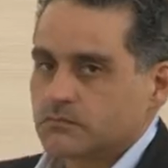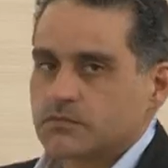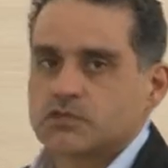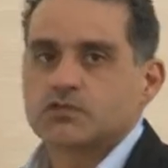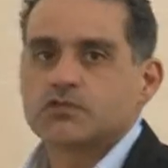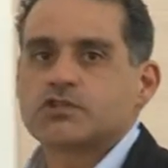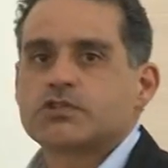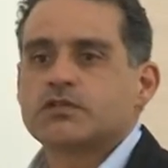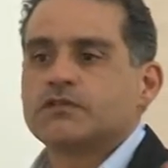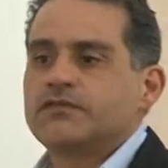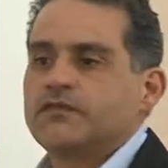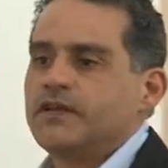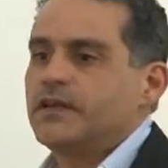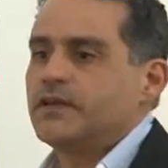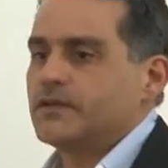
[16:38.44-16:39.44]
Social
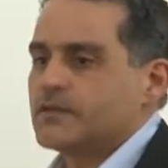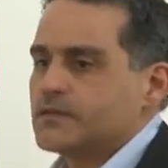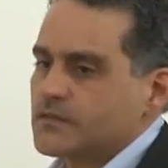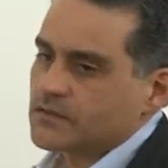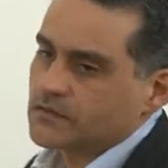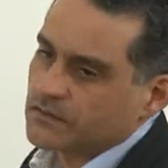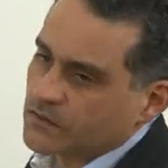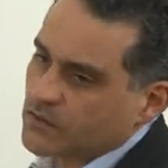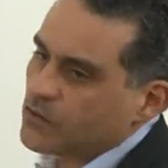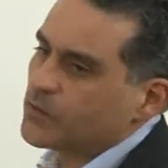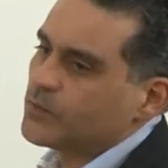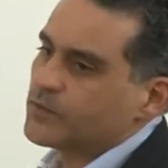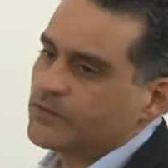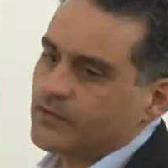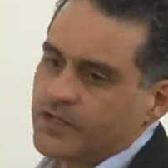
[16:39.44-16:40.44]
affairs,
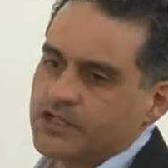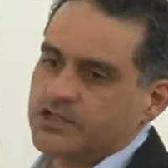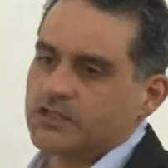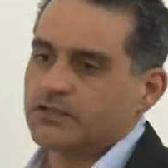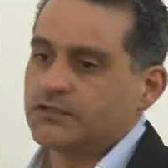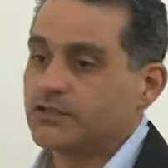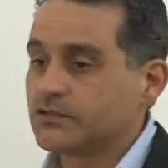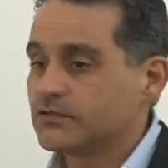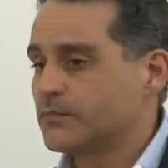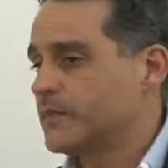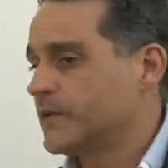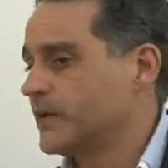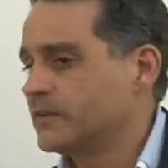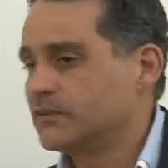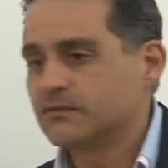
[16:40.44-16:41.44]
cooperation,
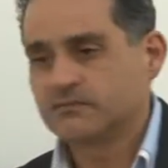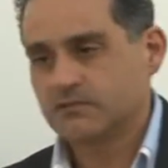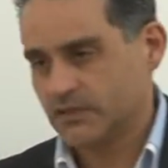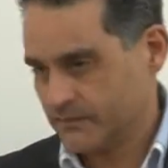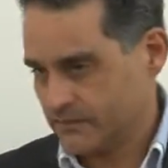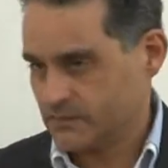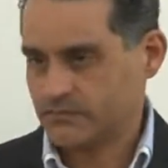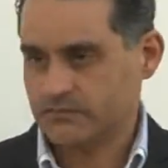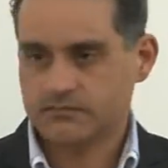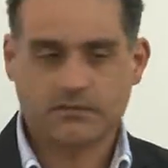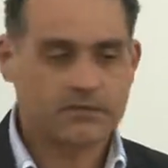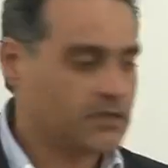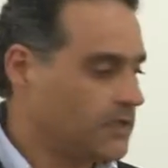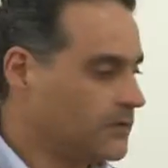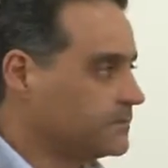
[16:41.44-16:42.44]
EuropeAid, whatever.
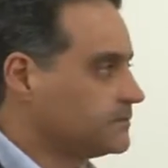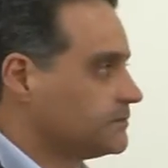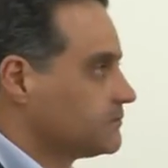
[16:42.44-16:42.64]
Okay?